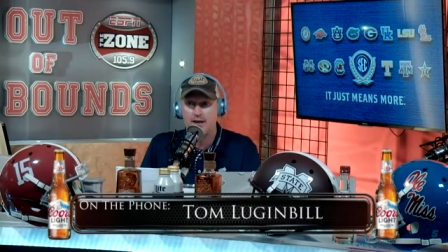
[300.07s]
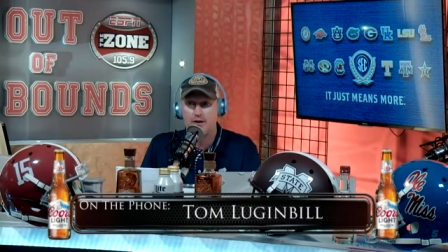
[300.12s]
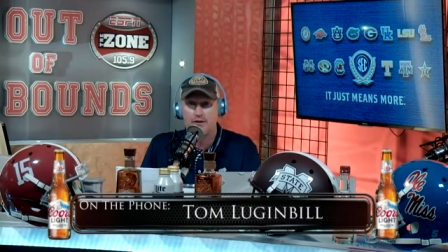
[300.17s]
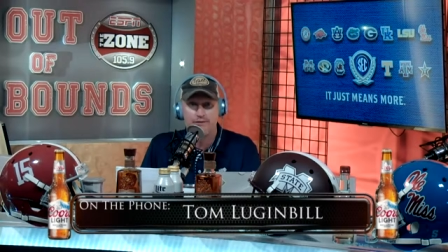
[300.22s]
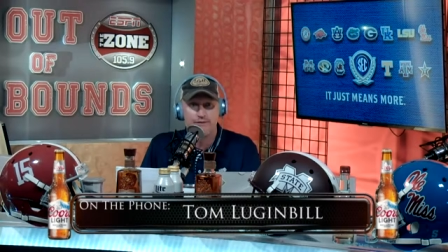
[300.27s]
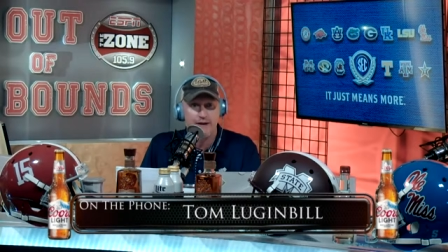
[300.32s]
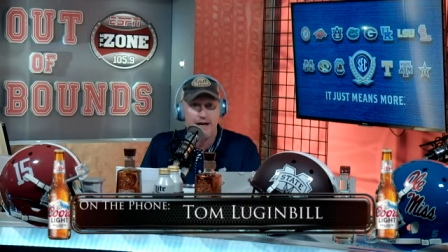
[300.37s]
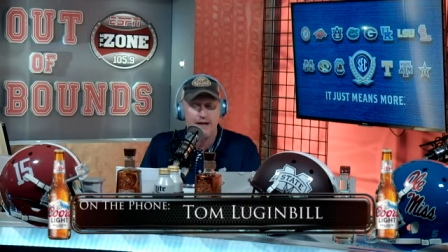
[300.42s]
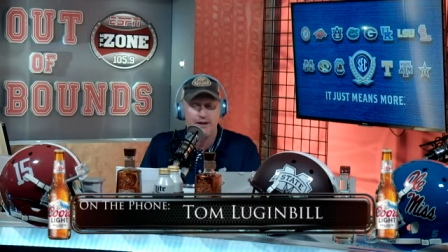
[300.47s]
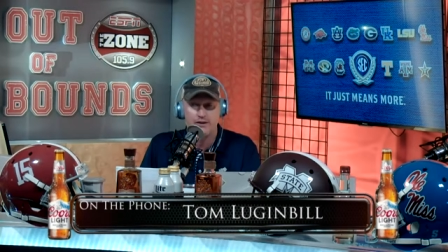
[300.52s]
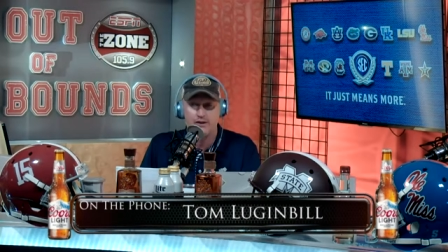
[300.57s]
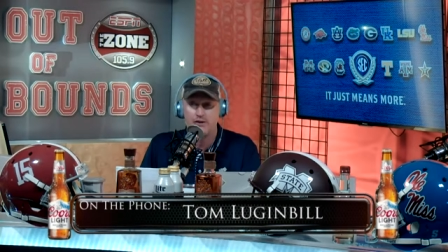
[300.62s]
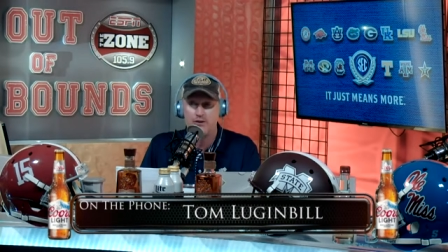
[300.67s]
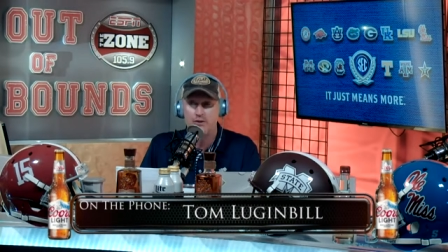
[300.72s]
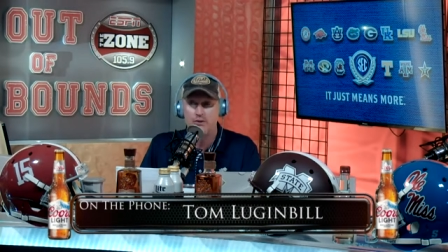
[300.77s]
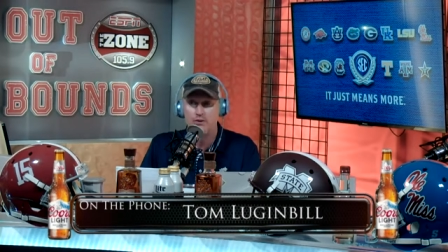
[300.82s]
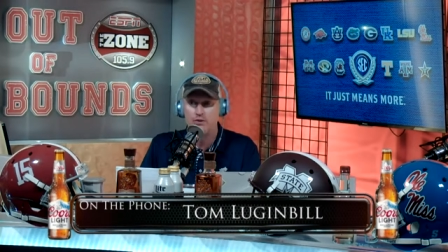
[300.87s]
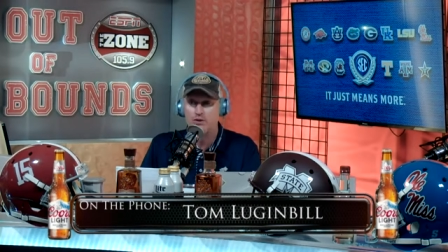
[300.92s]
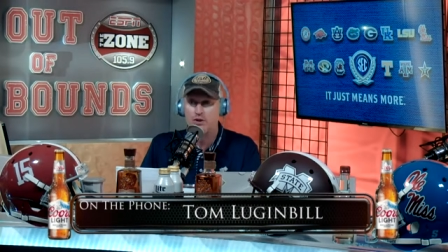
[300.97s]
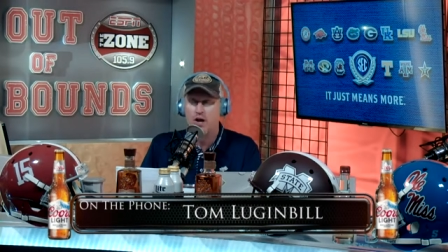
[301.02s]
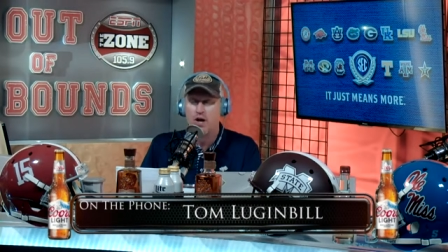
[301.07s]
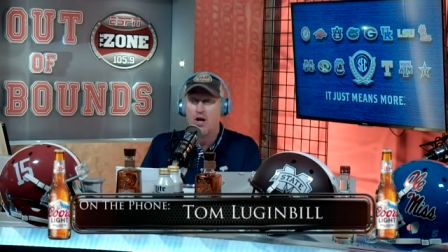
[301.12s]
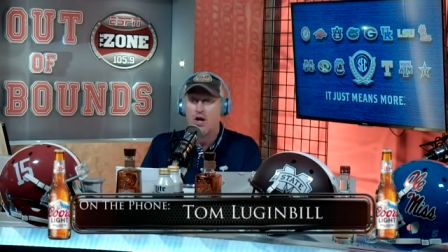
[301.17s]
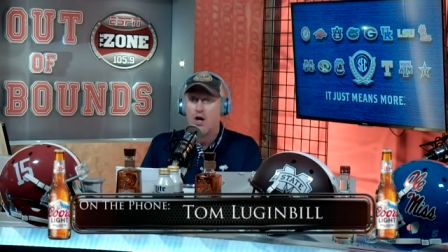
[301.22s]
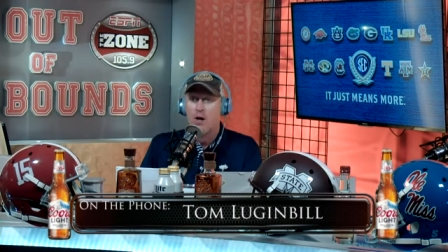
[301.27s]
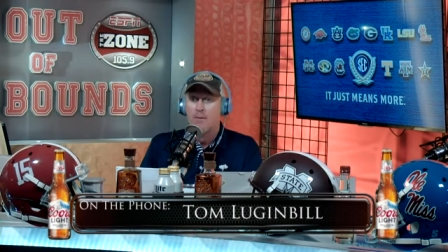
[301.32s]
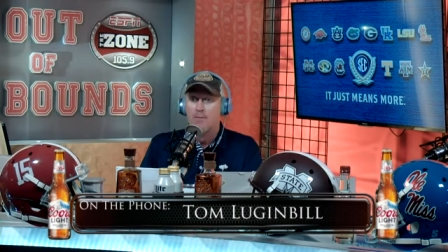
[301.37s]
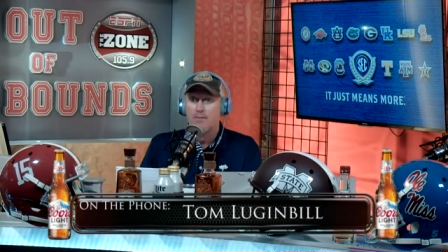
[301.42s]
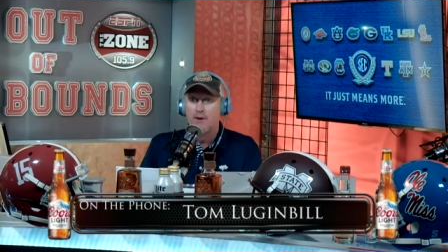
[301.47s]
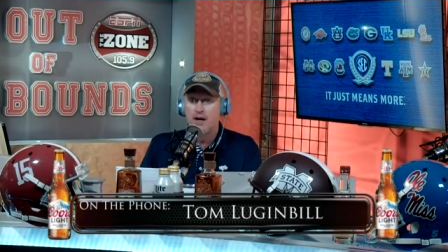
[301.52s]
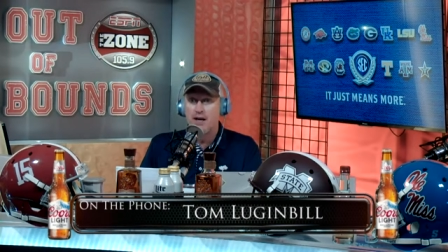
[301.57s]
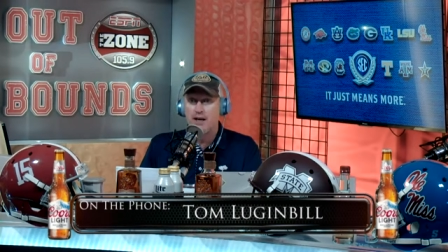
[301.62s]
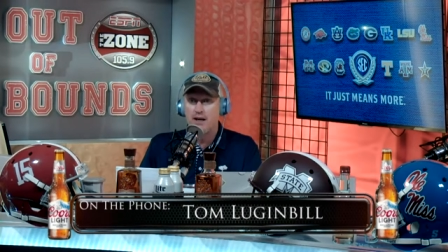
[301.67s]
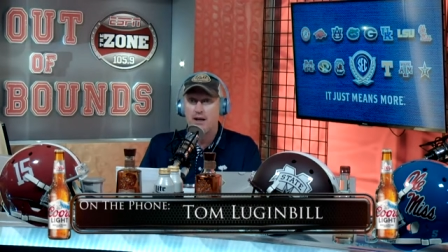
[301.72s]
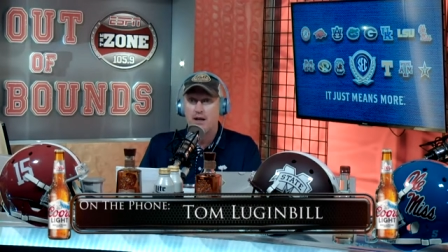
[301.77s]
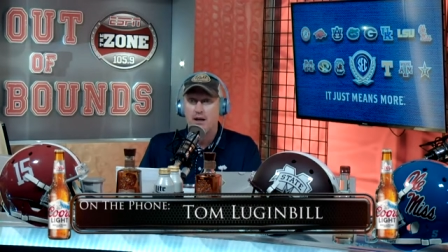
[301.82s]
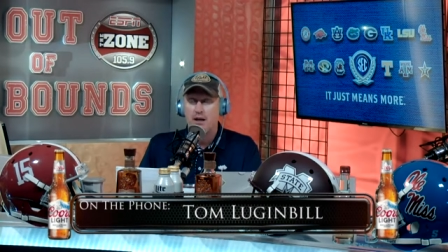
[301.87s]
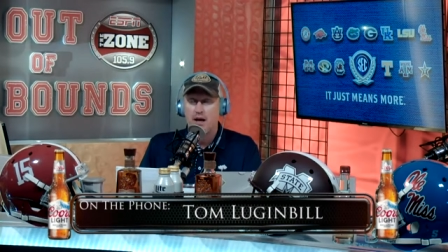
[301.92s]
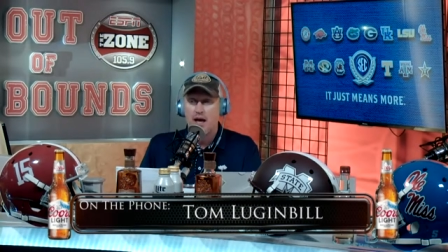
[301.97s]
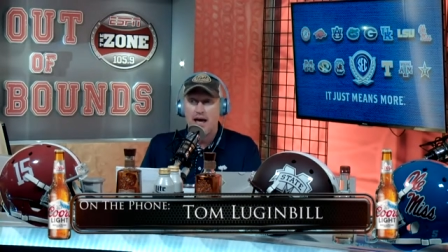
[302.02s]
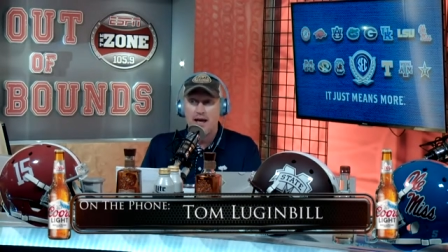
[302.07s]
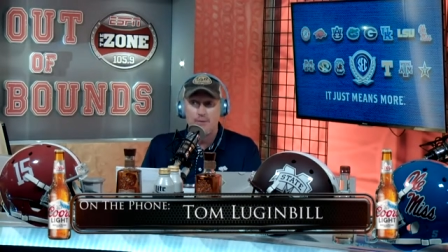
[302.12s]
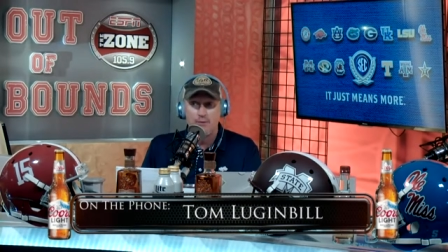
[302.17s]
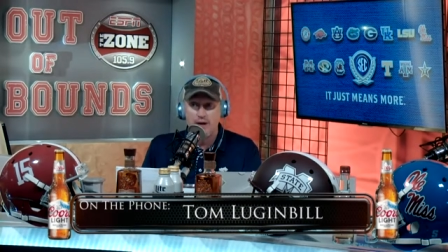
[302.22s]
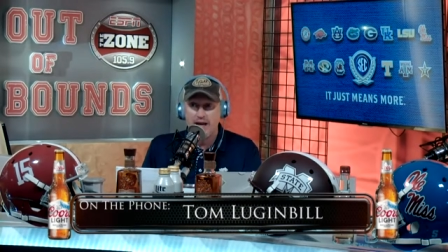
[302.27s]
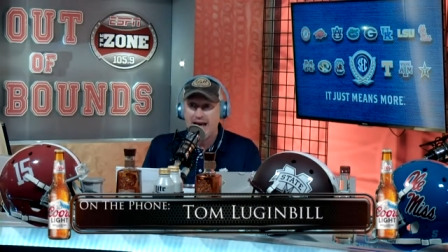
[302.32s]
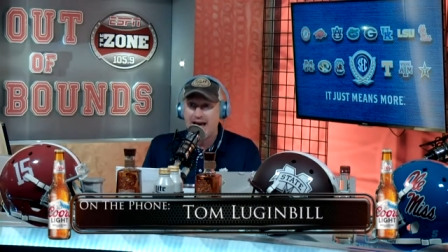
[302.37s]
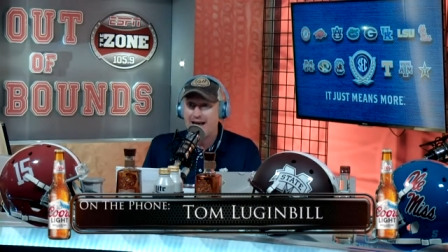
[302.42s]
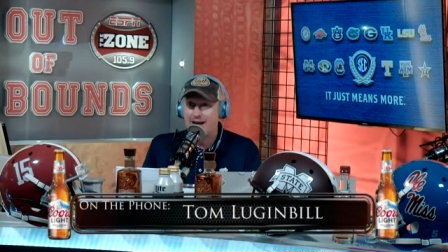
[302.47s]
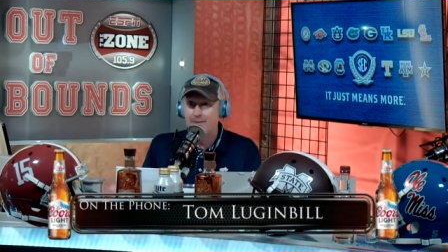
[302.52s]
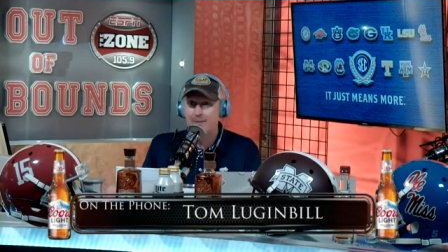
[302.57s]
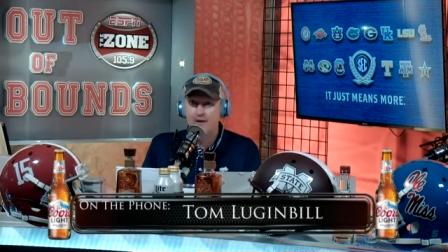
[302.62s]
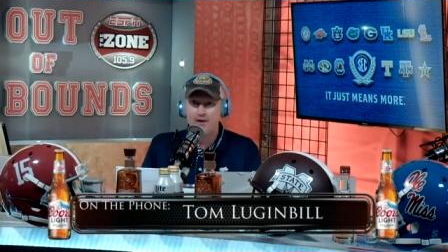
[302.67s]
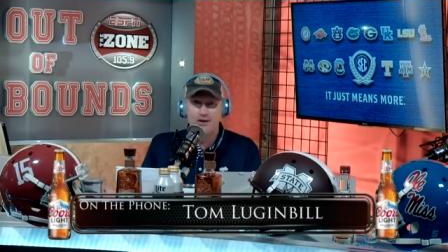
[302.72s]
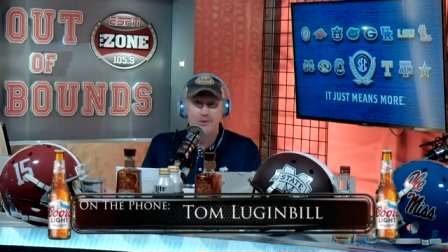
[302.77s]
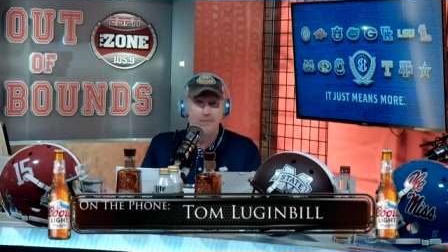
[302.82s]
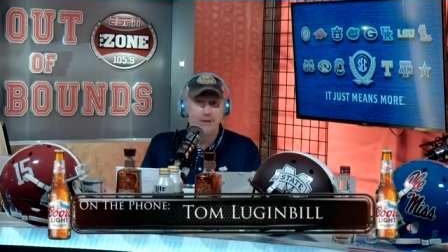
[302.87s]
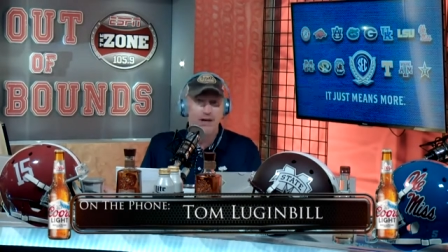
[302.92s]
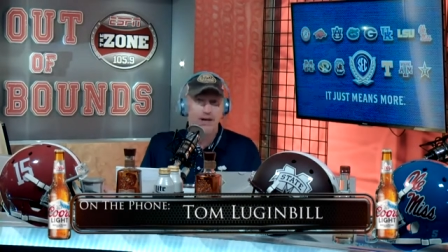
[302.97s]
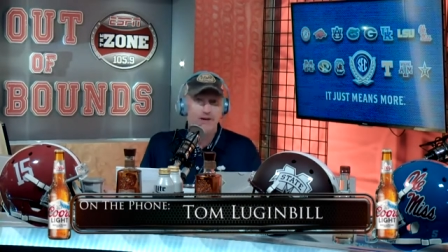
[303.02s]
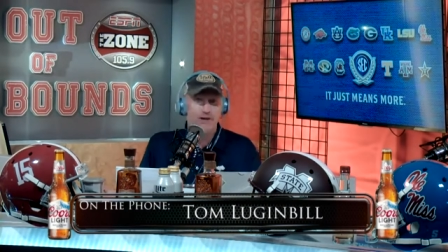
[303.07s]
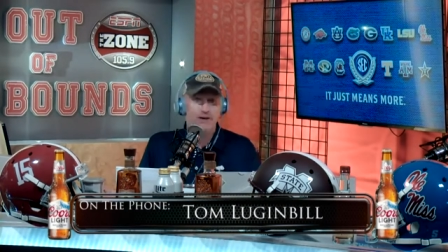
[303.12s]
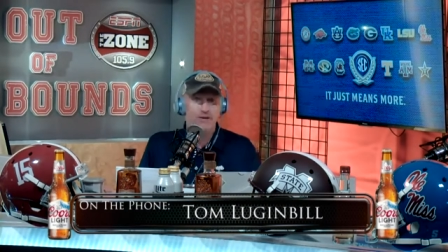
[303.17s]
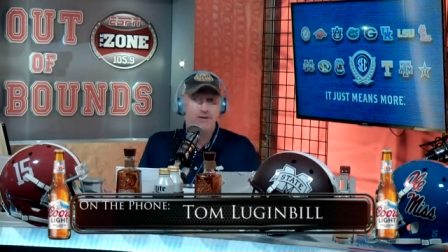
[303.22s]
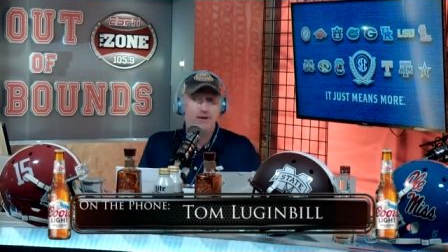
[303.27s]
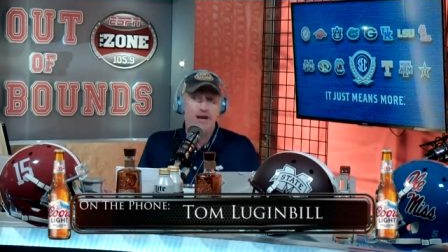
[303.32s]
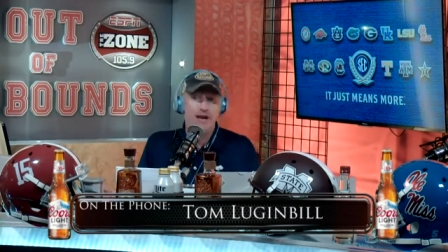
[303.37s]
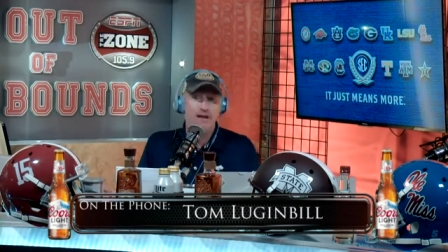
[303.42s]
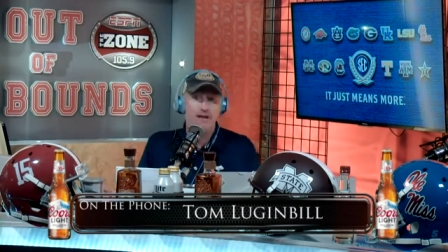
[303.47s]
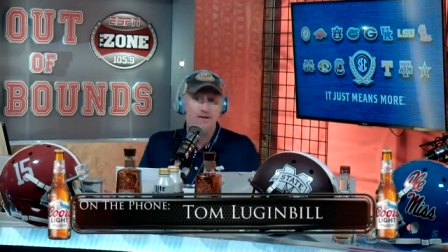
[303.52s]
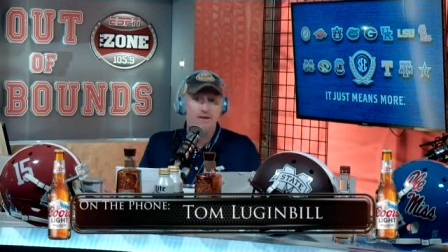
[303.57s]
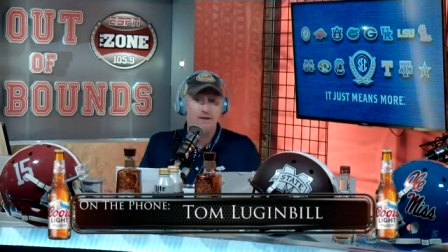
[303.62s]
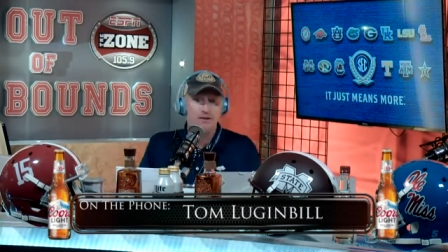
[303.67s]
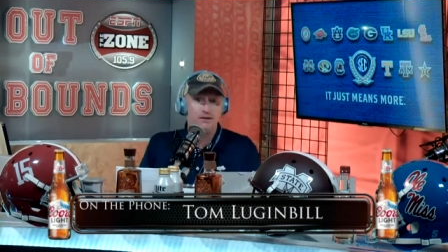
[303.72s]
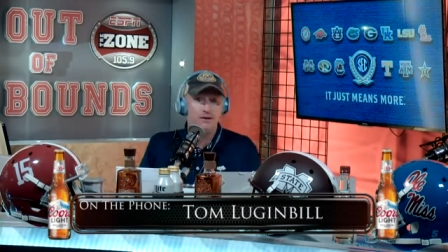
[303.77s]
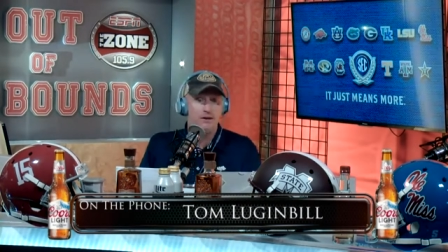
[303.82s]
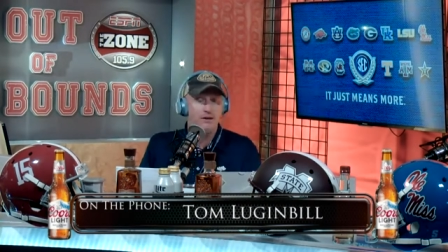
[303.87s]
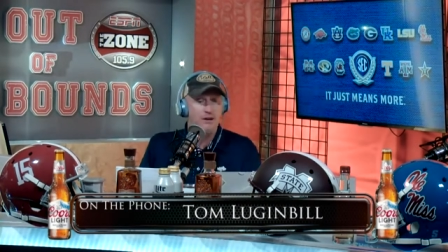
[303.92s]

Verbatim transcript: or Fox News, but had we had a bunch of positive cases?